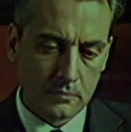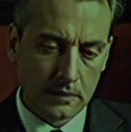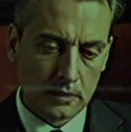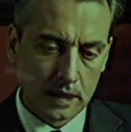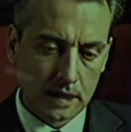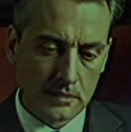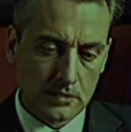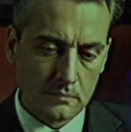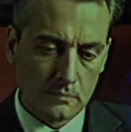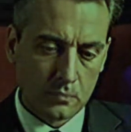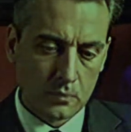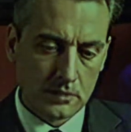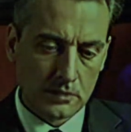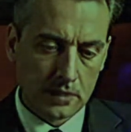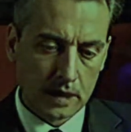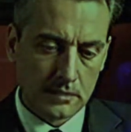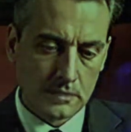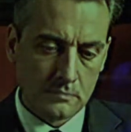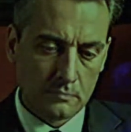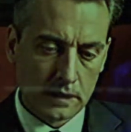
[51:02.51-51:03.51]
the night of
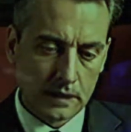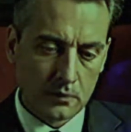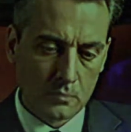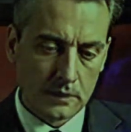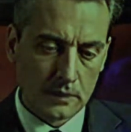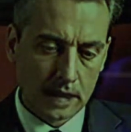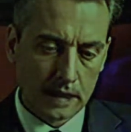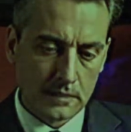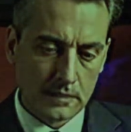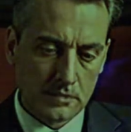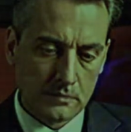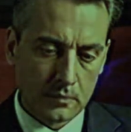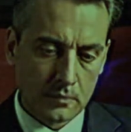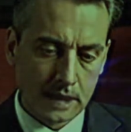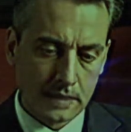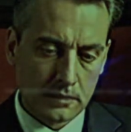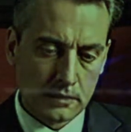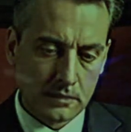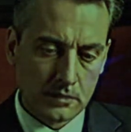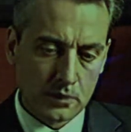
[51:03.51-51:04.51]
which I speak we had a
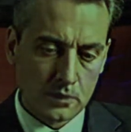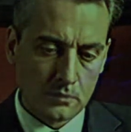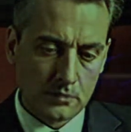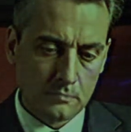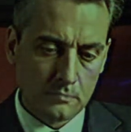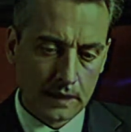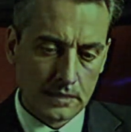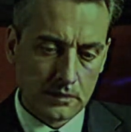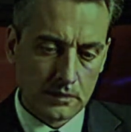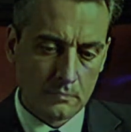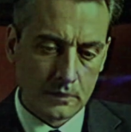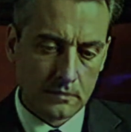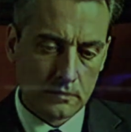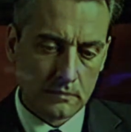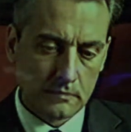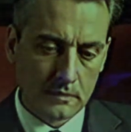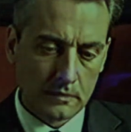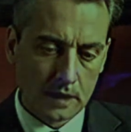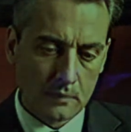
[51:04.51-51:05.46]
splendid new specimen,